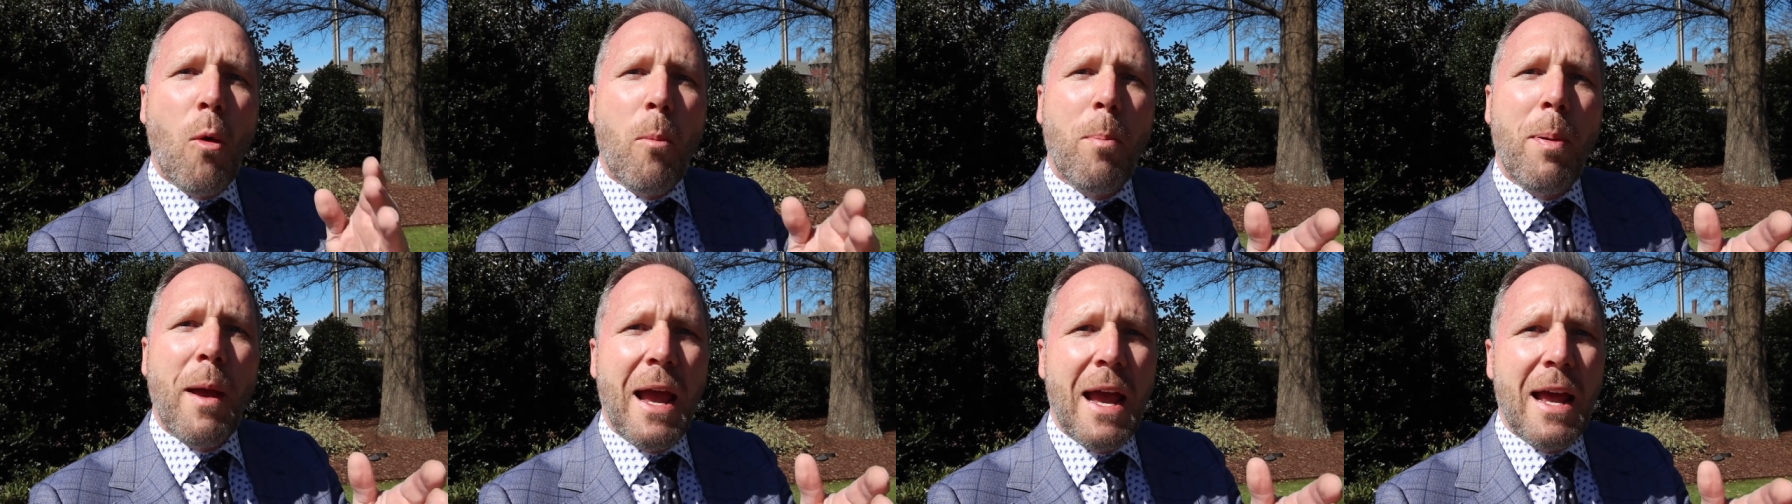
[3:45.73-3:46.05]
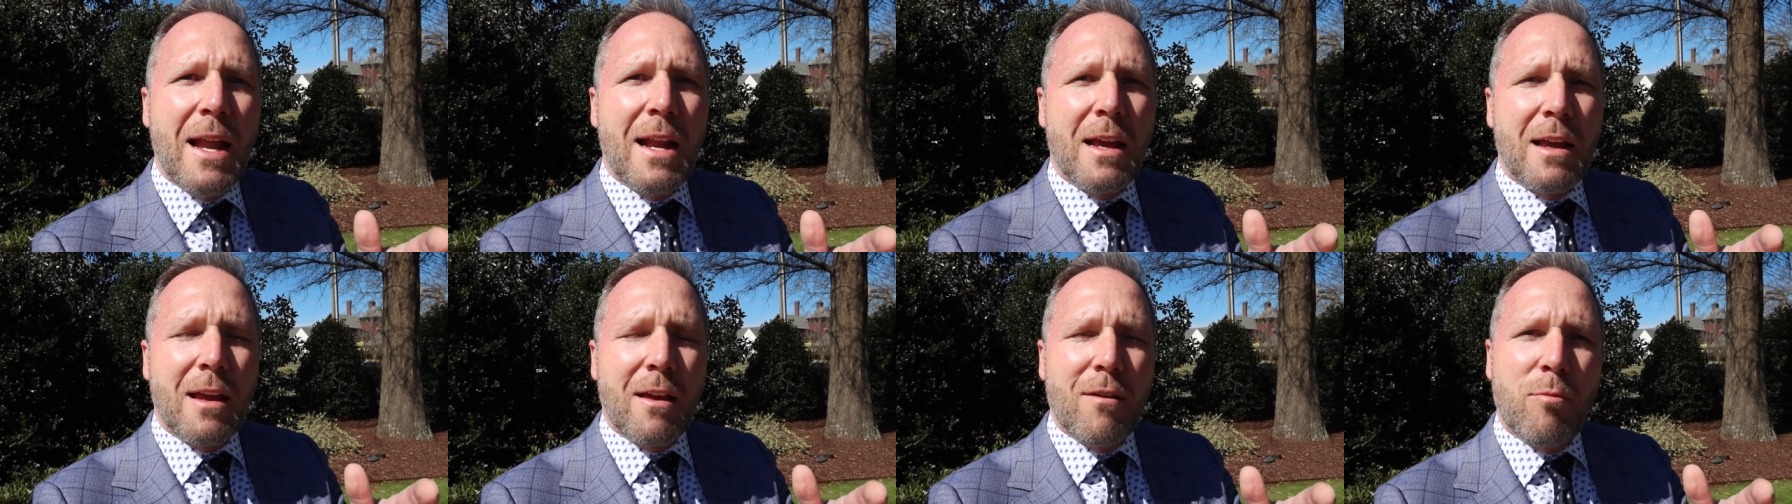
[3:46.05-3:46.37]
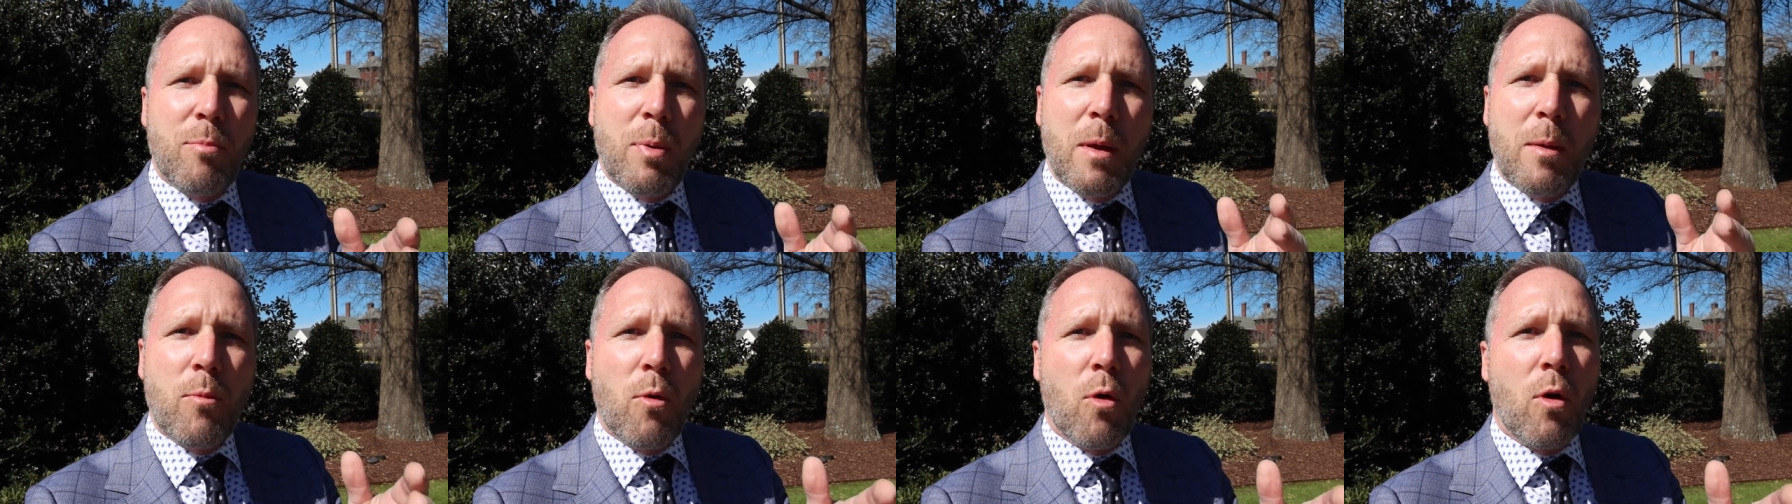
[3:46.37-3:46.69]
don't panic
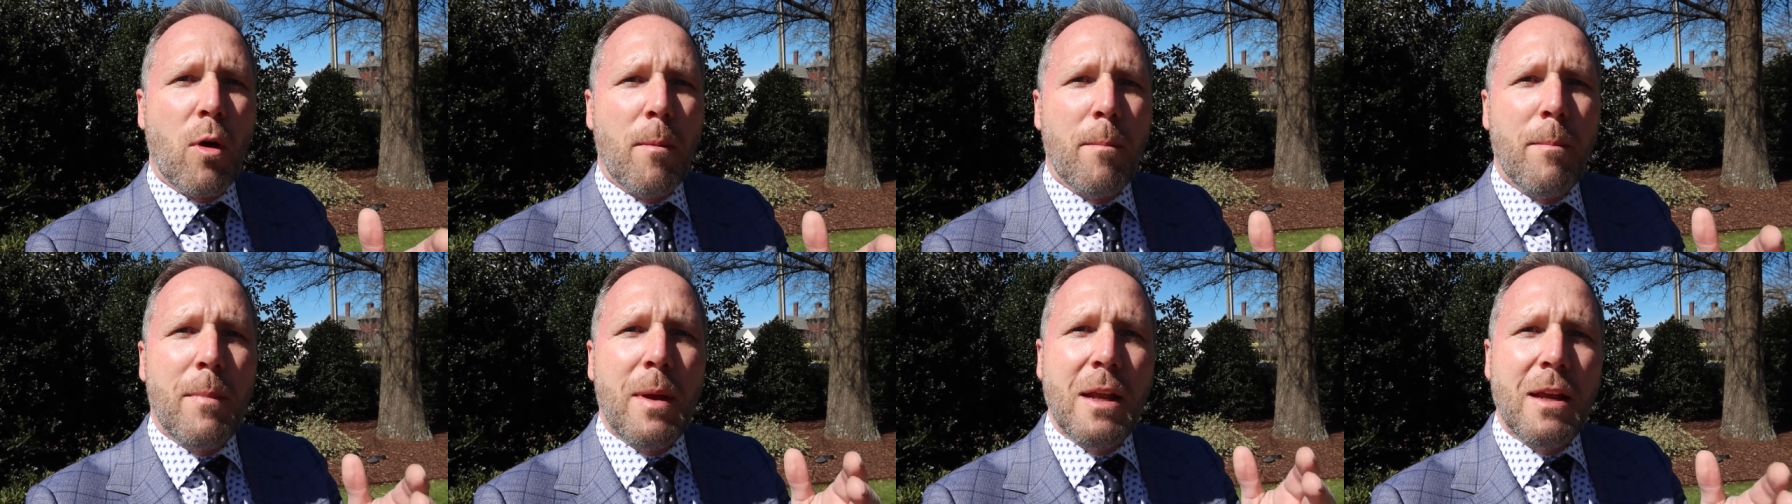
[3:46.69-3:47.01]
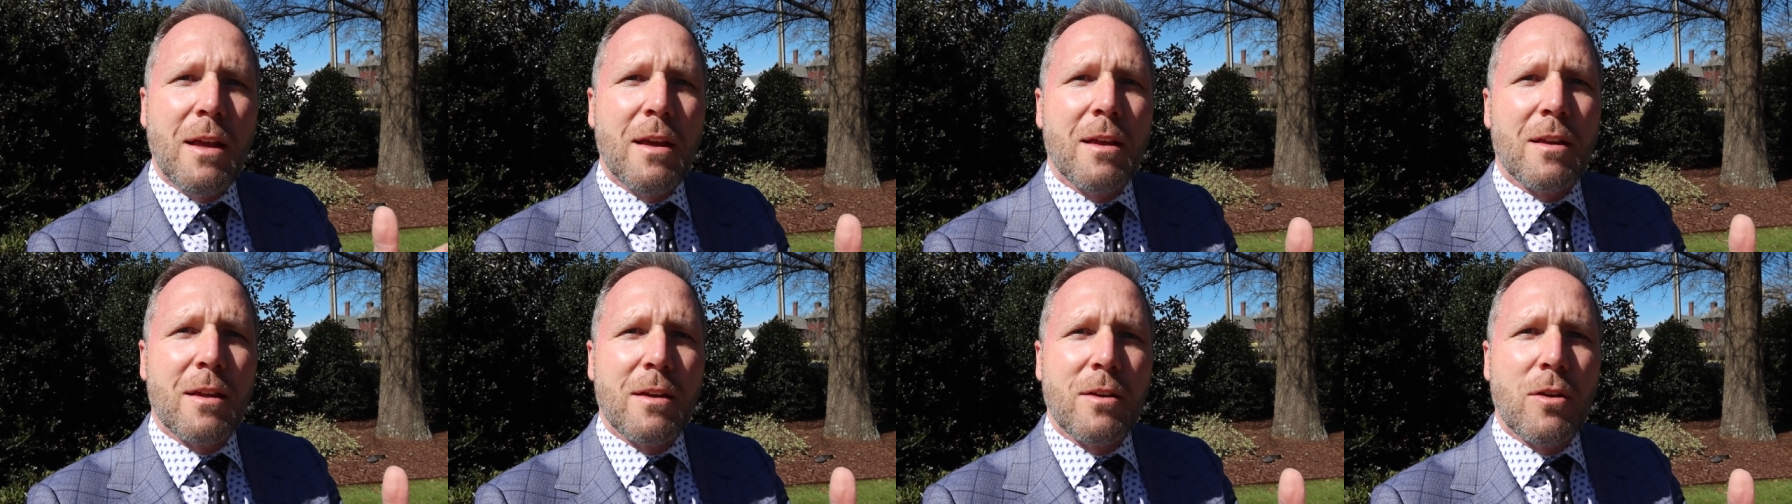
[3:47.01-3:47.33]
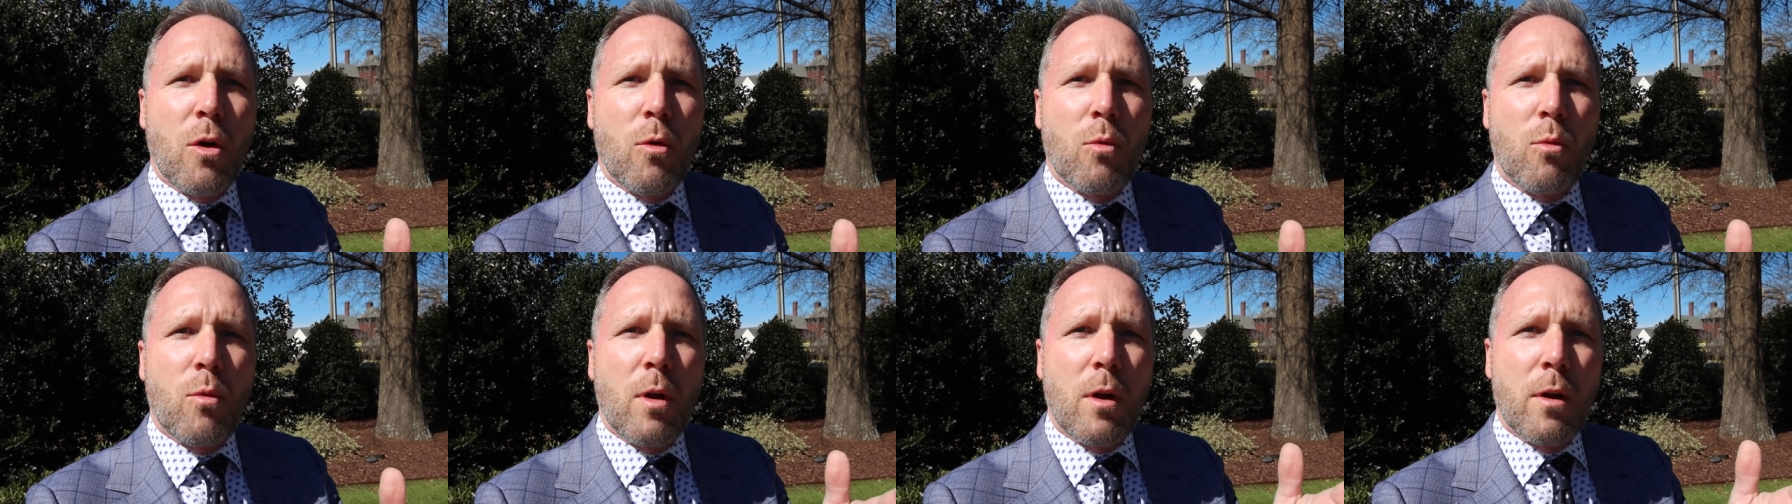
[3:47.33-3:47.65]
if people immediately
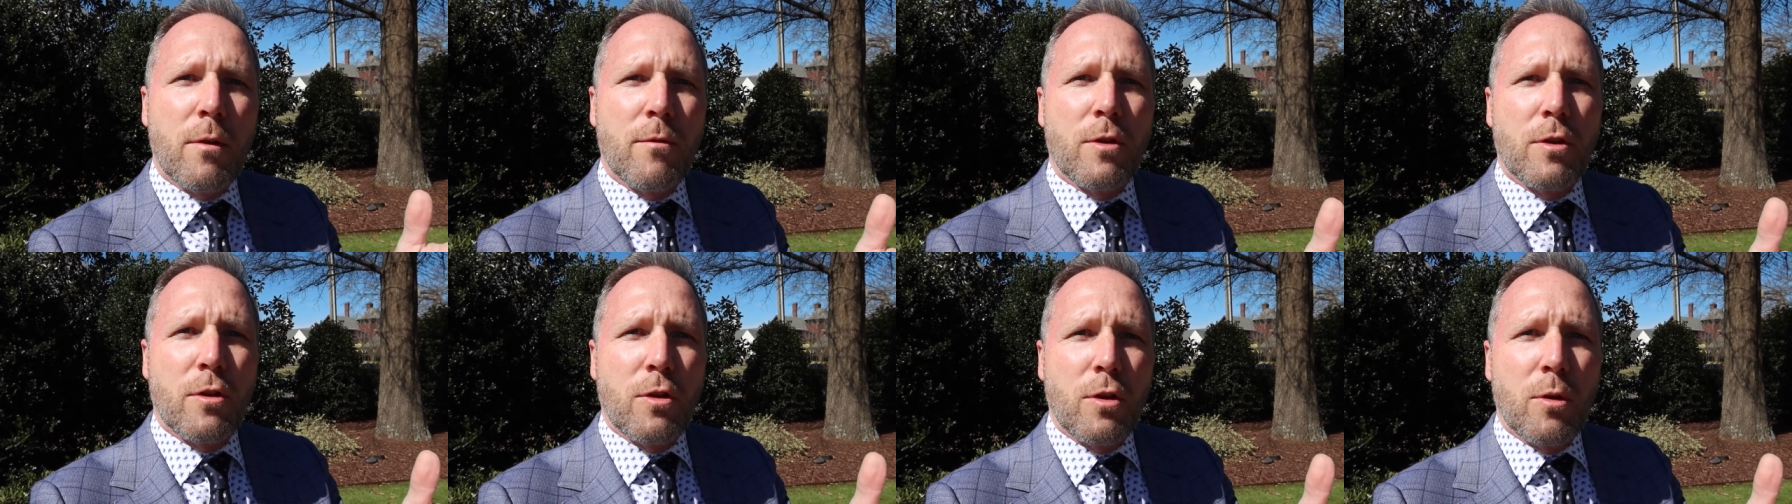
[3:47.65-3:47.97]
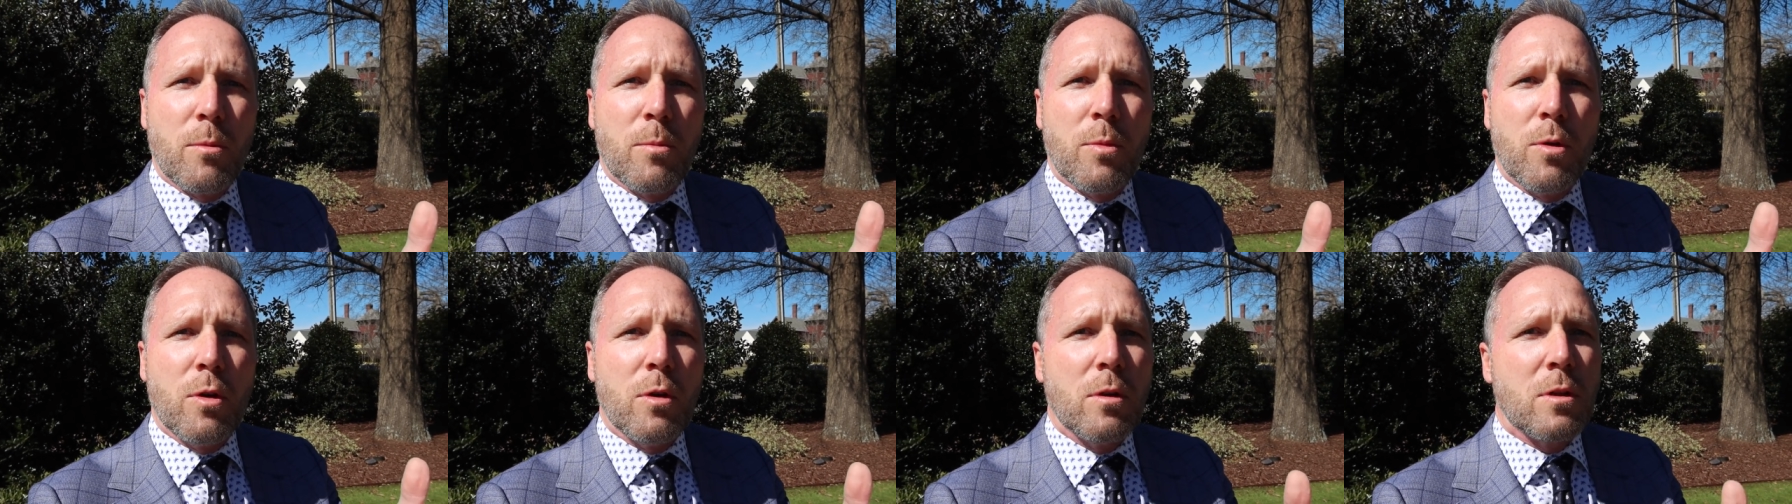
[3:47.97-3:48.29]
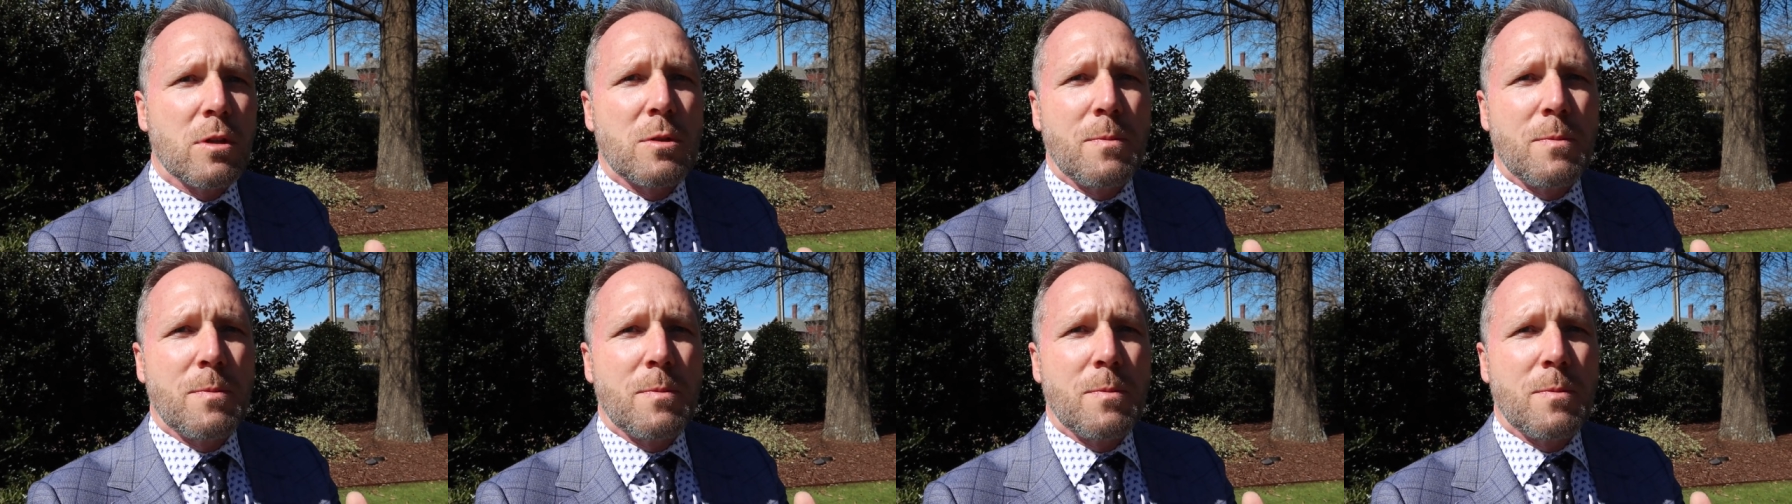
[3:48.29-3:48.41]
don't run over to your booth,